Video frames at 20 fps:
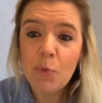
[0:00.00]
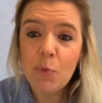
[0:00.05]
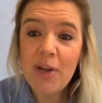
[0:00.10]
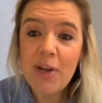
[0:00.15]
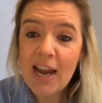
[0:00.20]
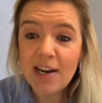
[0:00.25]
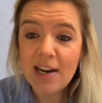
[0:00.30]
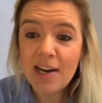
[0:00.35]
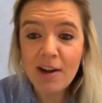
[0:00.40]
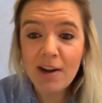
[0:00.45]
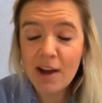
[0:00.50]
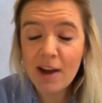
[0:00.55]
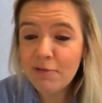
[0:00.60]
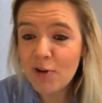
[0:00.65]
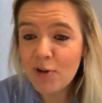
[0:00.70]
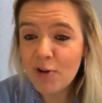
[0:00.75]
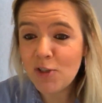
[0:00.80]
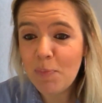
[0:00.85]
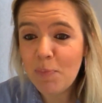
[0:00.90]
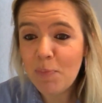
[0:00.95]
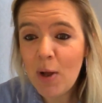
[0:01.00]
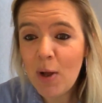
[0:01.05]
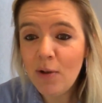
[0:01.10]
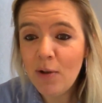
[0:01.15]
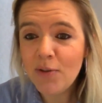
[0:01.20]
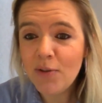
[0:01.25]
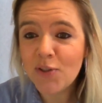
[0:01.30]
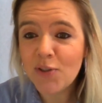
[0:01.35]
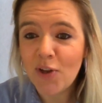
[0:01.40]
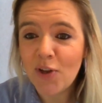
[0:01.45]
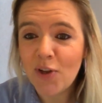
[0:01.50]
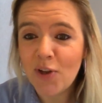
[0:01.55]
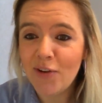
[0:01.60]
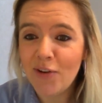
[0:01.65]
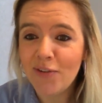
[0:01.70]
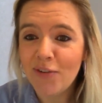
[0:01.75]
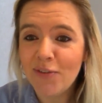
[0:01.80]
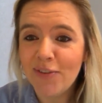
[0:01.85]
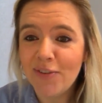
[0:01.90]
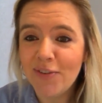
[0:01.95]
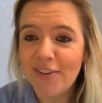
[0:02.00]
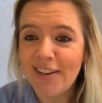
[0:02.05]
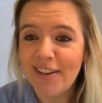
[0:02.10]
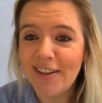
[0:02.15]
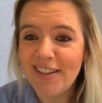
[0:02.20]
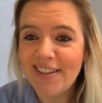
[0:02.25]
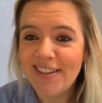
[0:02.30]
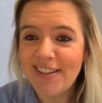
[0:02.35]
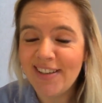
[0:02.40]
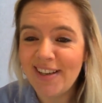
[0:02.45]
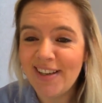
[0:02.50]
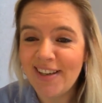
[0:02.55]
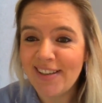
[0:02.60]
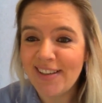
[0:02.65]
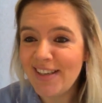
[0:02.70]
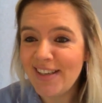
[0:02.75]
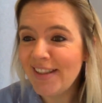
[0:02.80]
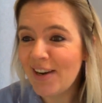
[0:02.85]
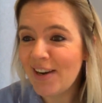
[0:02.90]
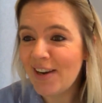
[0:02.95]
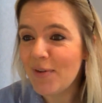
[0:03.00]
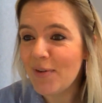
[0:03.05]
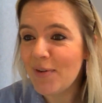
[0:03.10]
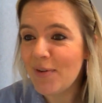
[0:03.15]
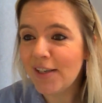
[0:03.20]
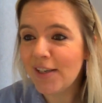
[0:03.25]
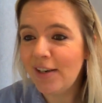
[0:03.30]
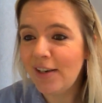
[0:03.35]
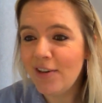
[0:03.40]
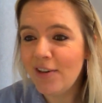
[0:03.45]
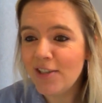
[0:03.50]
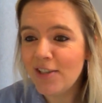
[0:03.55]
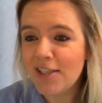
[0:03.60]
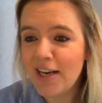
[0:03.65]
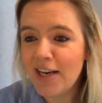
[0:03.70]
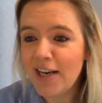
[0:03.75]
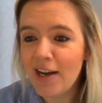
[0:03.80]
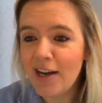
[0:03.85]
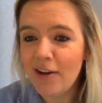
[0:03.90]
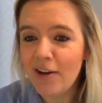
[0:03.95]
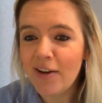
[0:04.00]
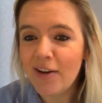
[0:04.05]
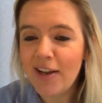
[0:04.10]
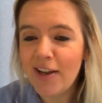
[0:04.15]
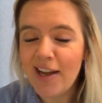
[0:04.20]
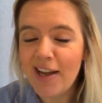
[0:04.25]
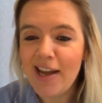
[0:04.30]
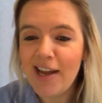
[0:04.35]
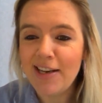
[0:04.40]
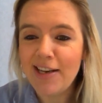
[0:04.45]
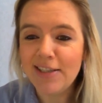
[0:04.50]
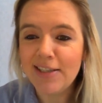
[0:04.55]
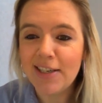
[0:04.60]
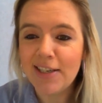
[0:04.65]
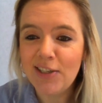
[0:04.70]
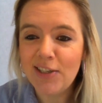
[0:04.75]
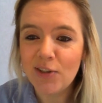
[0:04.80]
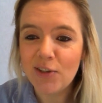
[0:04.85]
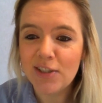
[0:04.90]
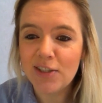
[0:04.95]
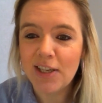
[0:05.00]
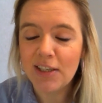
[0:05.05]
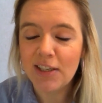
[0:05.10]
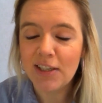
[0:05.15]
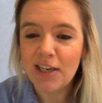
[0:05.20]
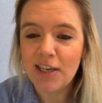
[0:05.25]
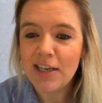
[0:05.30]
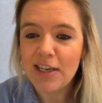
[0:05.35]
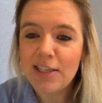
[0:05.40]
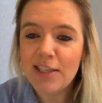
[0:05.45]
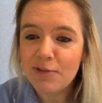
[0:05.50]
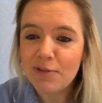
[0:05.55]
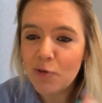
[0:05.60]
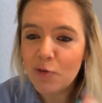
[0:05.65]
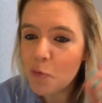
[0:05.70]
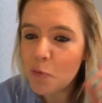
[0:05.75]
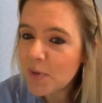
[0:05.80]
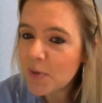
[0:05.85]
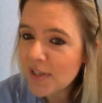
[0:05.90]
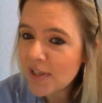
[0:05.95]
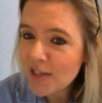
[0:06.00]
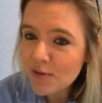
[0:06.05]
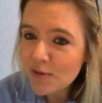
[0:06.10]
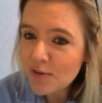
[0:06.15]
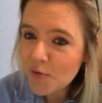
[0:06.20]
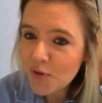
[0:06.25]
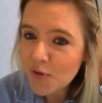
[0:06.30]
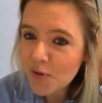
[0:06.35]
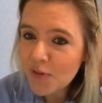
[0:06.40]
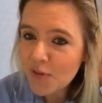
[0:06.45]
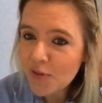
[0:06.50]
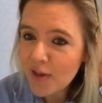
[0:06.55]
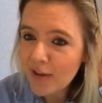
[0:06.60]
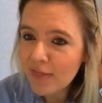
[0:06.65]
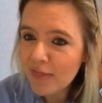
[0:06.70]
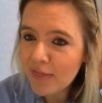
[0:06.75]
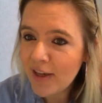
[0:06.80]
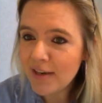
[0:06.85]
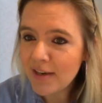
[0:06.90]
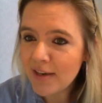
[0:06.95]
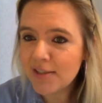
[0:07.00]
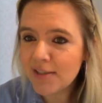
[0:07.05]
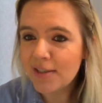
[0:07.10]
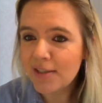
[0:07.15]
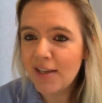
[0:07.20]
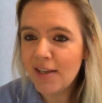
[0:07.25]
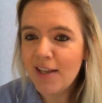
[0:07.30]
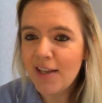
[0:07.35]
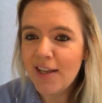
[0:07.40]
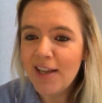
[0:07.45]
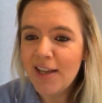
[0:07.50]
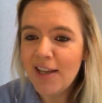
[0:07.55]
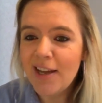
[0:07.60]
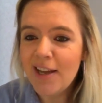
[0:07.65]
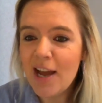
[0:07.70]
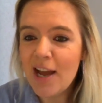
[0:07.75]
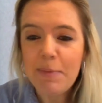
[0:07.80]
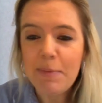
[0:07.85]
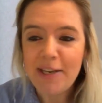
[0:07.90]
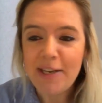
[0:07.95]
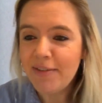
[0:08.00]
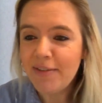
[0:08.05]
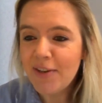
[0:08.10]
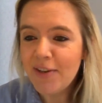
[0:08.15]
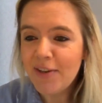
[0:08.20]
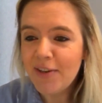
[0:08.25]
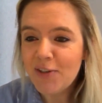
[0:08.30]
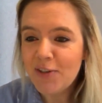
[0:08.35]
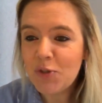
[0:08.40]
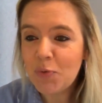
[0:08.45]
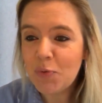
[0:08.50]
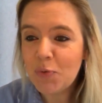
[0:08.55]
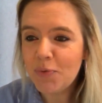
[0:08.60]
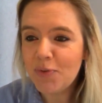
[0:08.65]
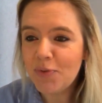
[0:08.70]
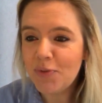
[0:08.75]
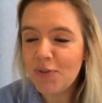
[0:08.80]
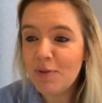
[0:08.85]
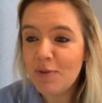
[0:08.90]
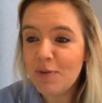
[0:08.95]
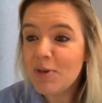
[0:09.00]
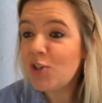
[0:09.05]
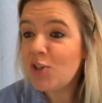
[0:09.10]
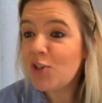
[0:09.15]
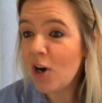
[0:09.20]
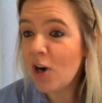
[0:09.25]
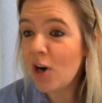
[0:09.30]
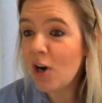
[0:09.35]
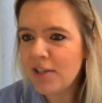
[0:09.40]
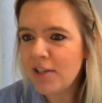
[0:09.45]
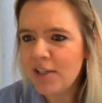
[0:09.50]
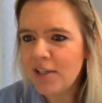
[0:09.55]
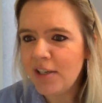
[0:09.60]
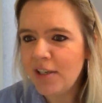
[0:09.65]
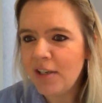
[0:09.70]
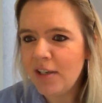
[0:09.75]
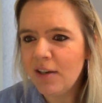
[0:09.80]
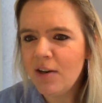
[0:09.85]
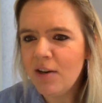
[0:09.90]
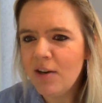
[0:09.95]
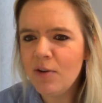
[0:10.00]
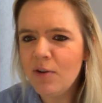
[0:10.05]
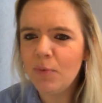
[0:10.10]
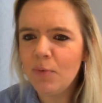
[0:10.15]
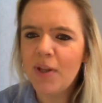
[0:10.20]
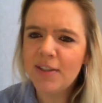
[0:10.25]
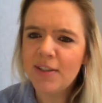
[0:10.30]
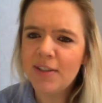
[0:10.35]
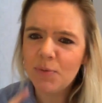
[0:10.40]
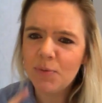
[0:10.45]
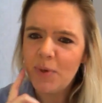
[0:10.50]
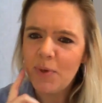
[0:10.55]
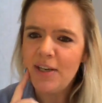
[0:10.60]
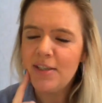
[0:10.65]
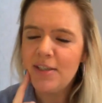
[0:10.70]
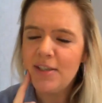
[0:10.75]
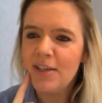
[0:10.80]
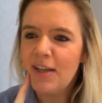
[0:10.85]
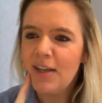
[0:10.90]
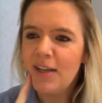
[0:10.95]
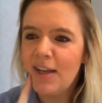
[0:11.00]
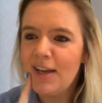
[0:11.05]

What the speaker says: We had our first poll, so I think that one's closed now, and it looks like 94% of you think that, I mean, the majority, oh, that's weird.